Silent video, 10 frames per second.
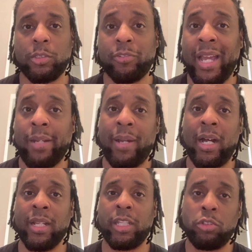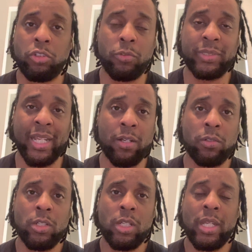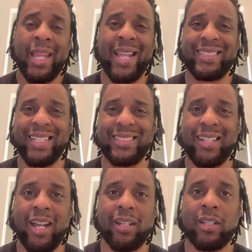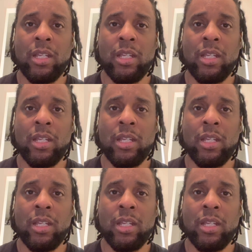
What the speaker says: Subscribe to my other YouTube channel and TikTok.